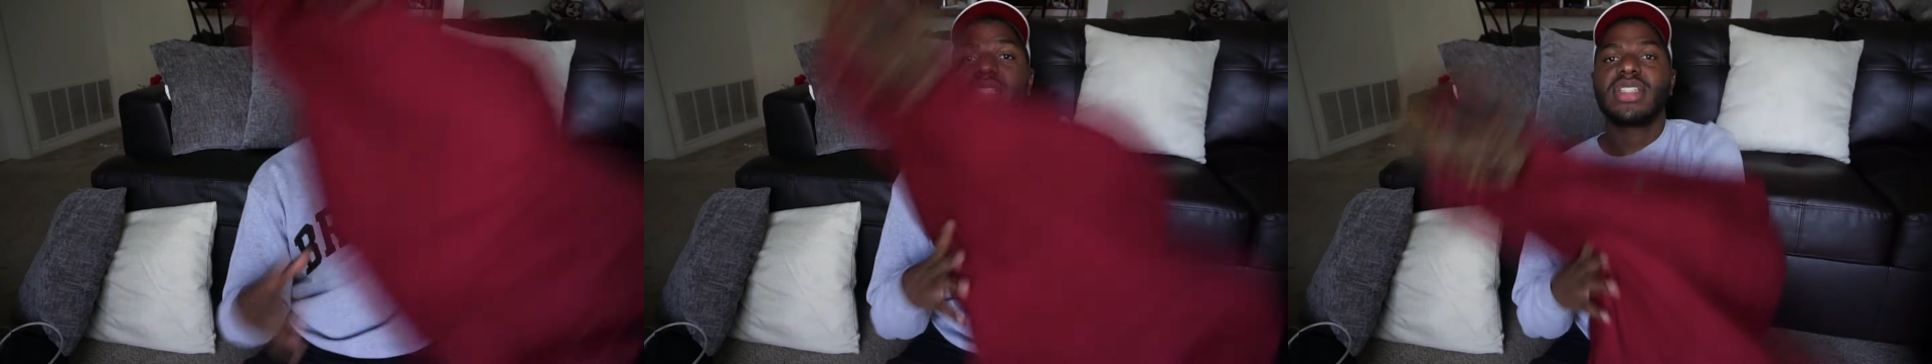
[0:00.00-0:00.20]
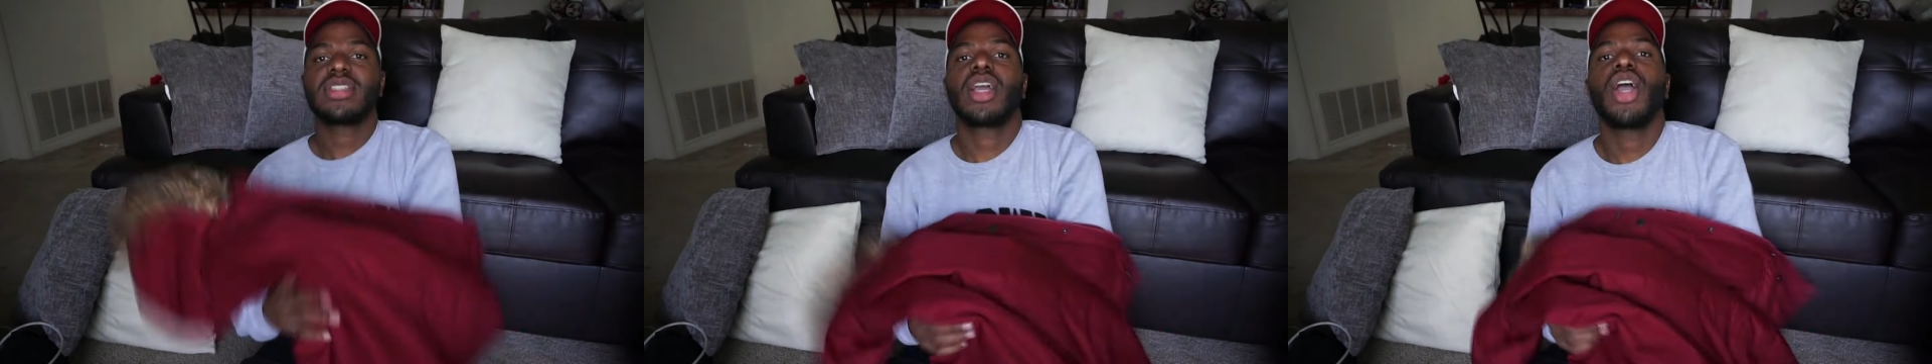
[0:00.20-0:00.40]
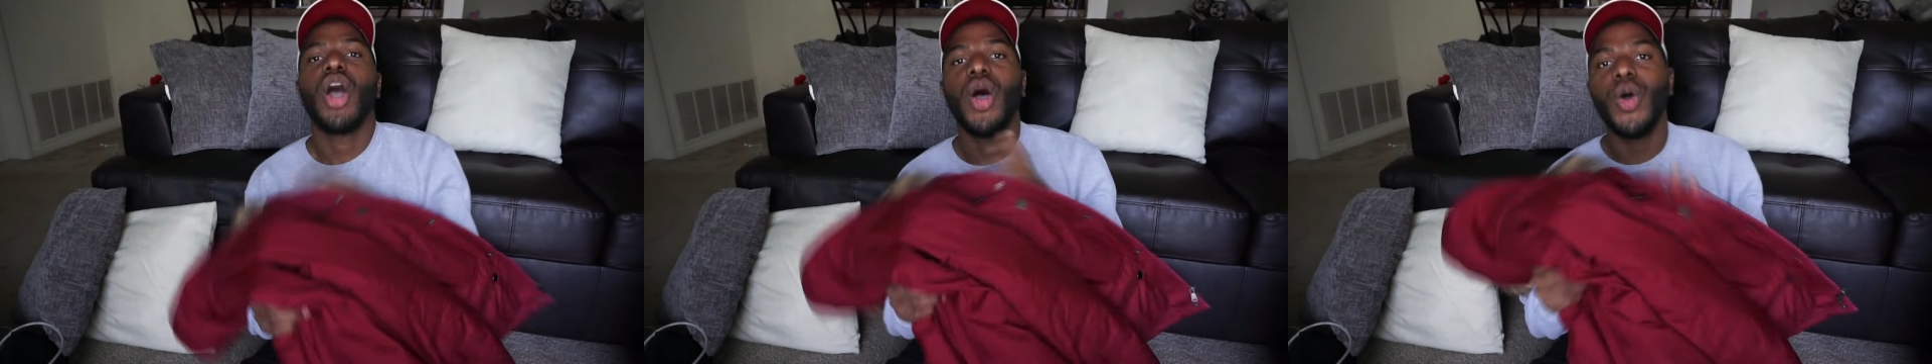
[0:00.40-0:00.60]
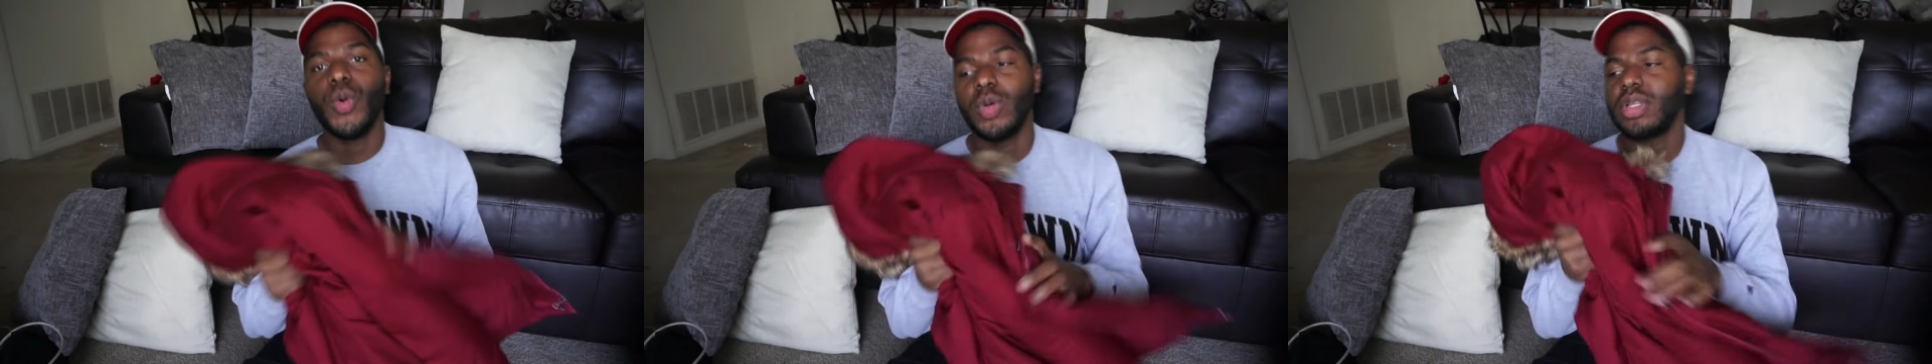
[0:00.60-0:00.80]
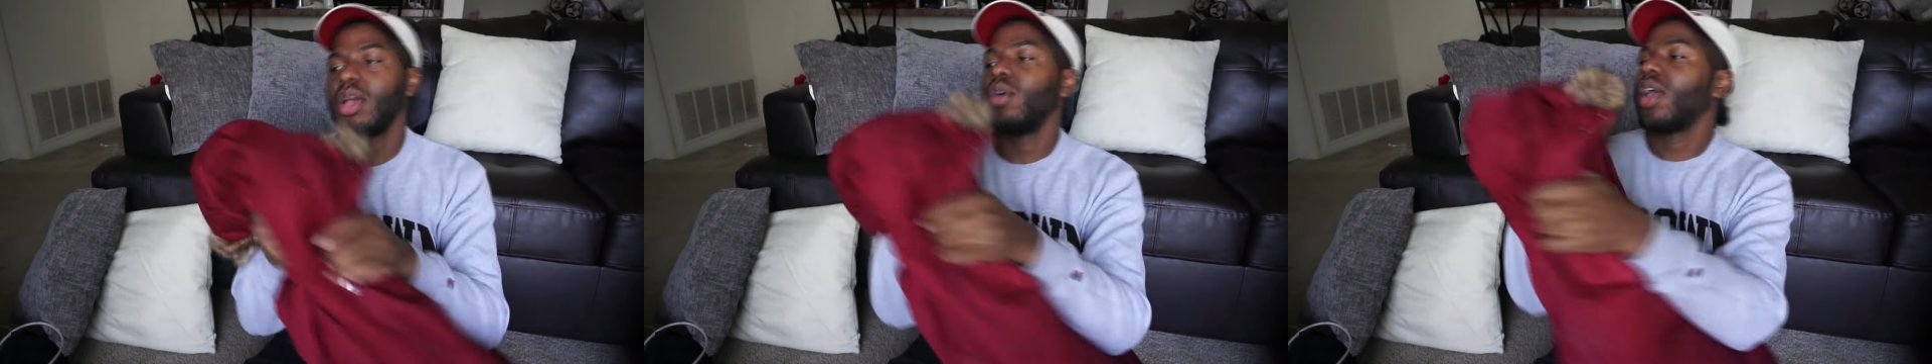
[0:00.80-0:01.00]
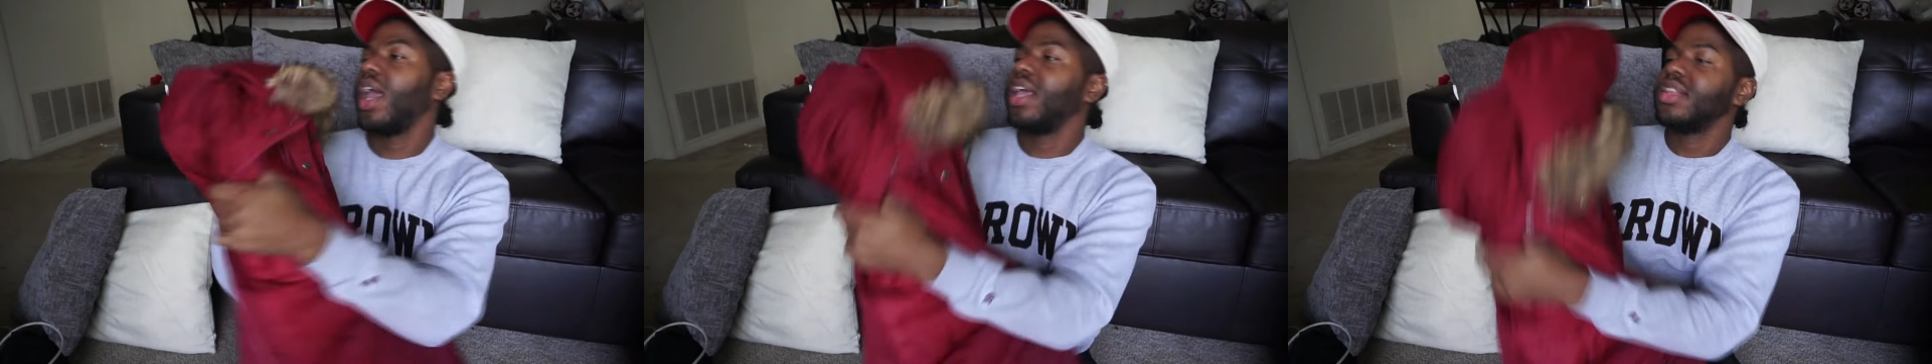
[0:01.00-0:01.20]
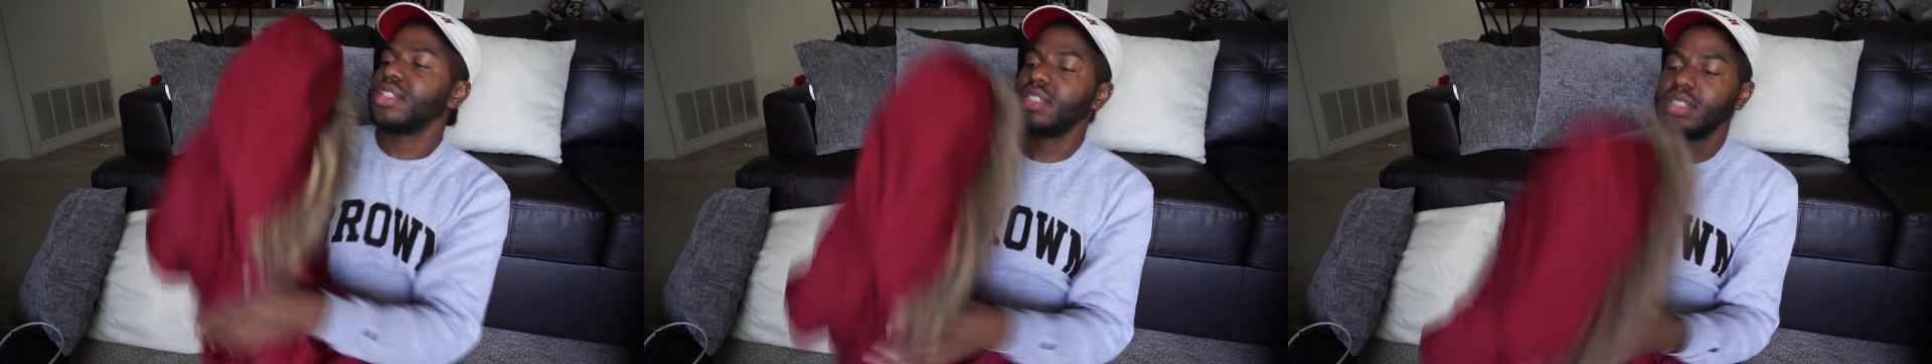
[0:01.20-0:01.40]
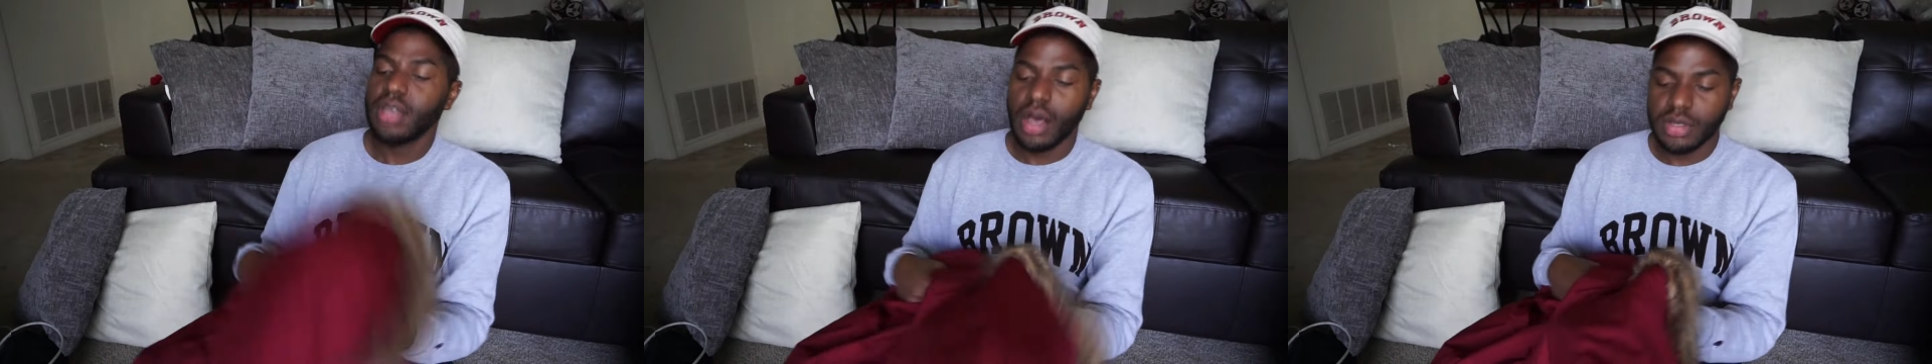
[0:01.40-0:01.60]
this coat, okay?
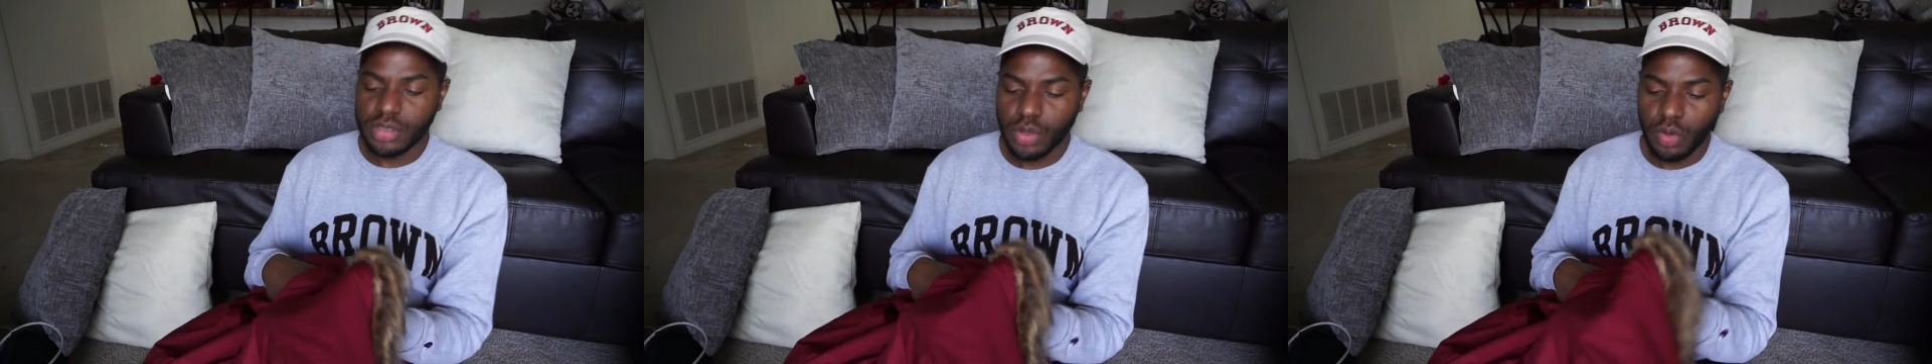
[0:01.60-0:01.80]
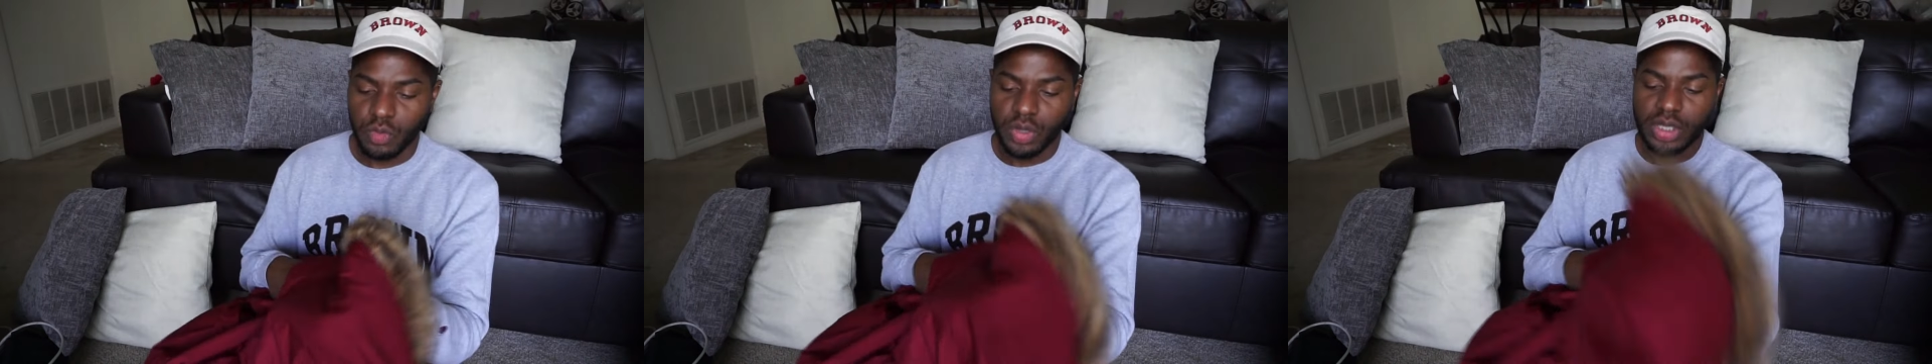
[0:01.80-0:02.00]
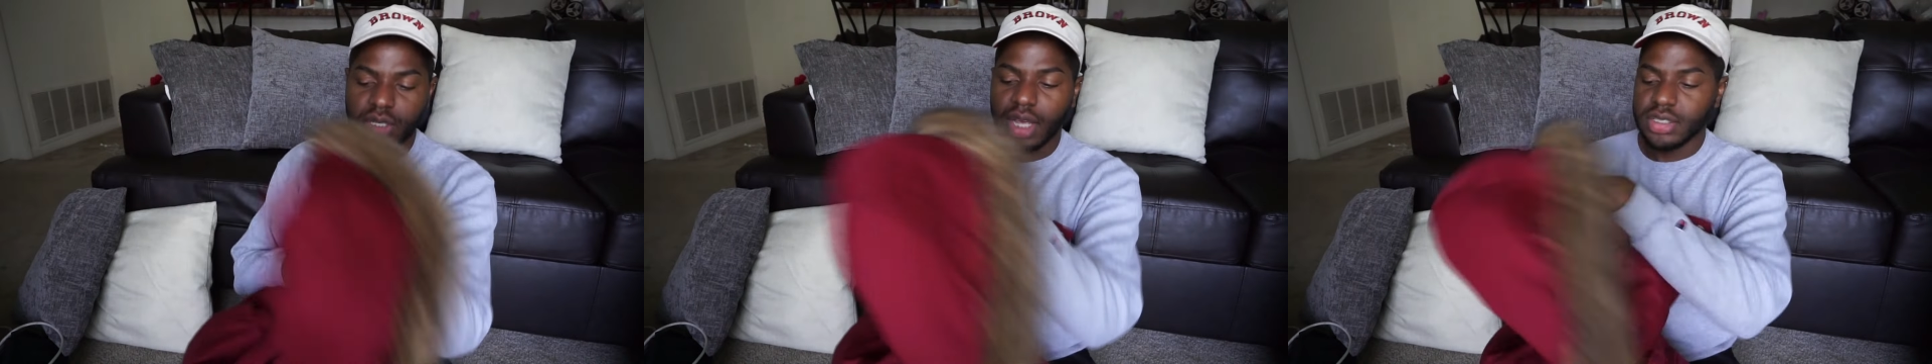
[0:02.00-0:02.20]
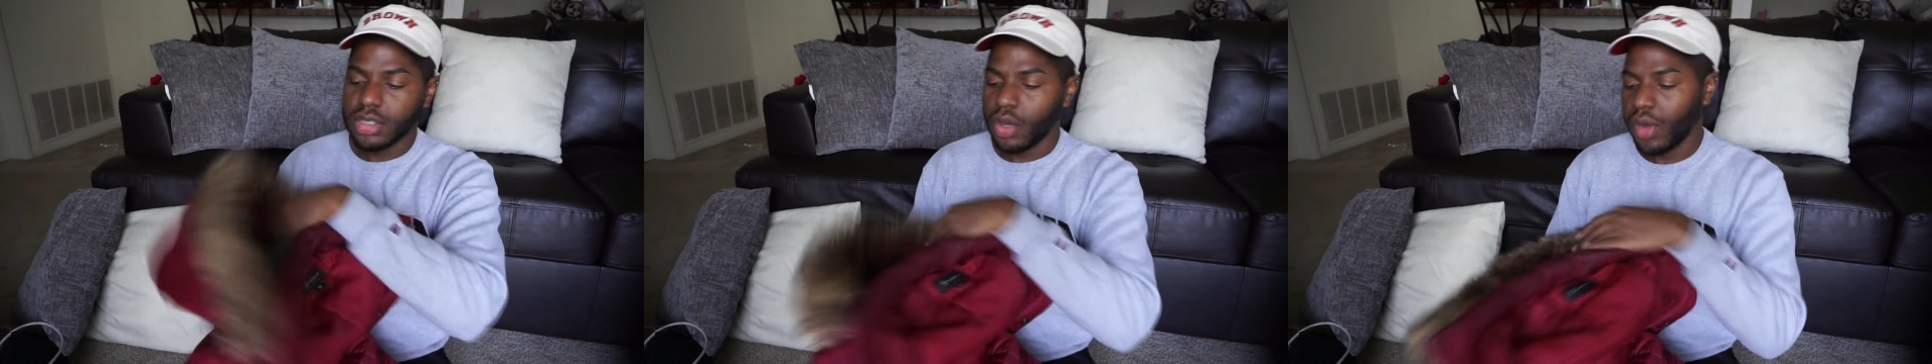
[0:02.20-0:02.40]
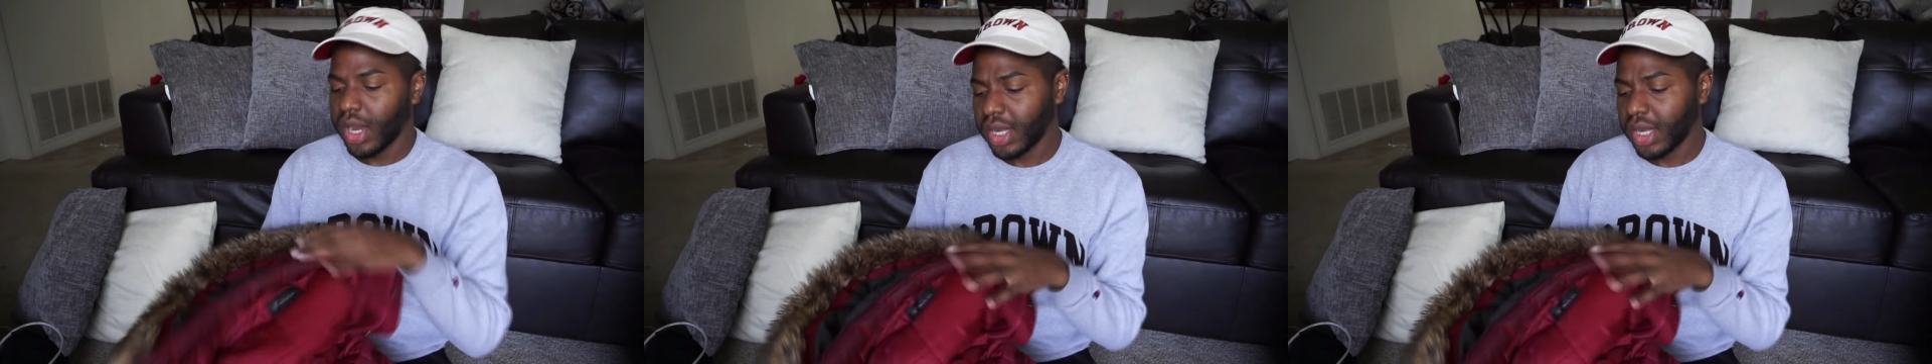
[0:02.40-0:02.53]
This is also a really nice coat.